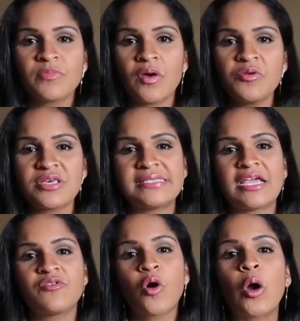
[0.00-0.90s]
Don't just
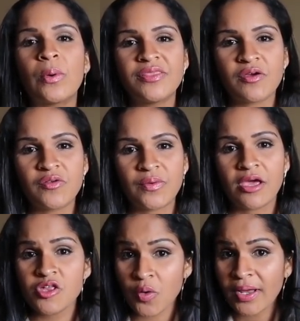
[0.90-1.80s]
ignore what they're
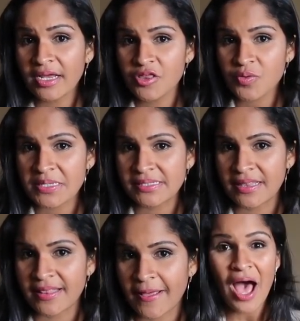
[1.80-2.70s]
doing. Show an interest
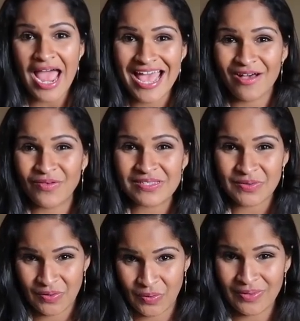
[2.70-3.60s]
in them. I have one
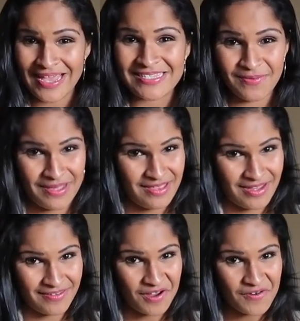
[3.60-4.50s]
student who likes to play the
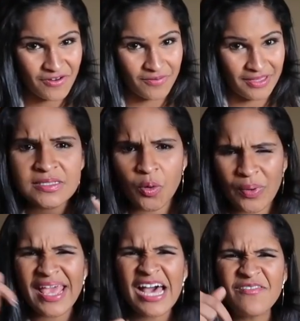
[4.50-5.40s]
guitar for me. So
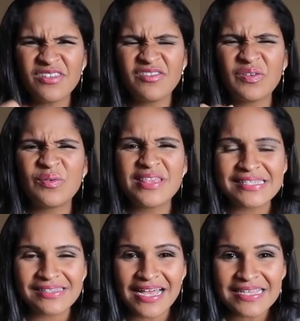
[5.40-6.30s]
we have to do
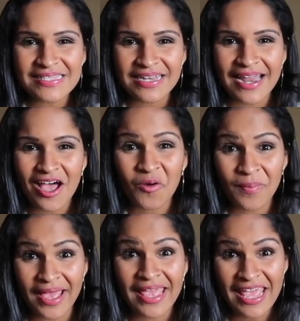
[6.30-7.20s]
this lesson now,
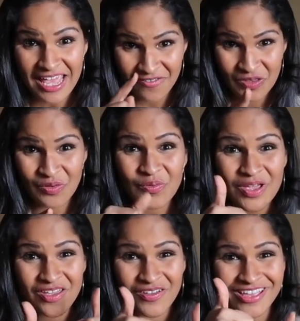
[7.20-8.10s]
but if you do
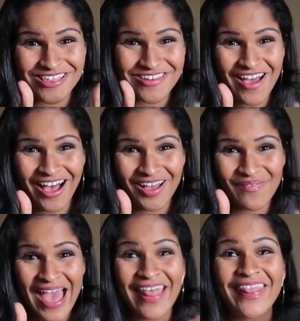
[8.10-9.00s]
a good
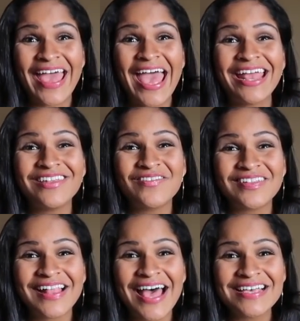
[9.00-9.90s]
job at the end of
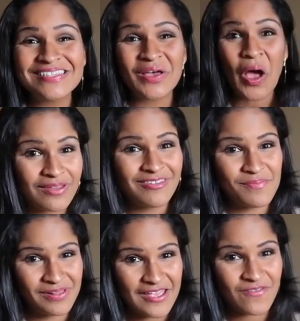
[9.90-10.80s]
class, you get to
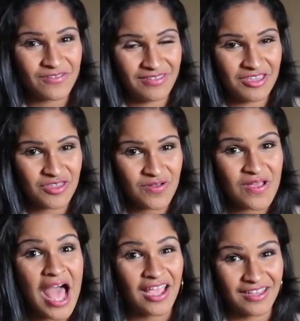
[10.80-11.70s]
play for
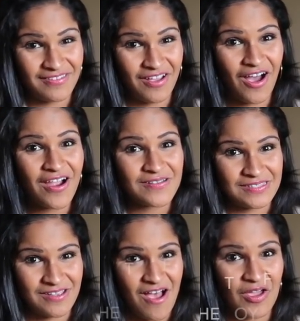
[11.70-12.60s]
teacher a guitar
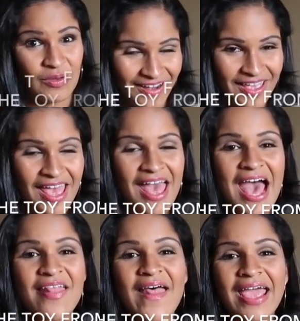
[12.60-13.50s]
song,
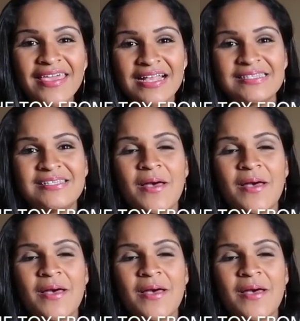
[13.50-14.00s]
and that gets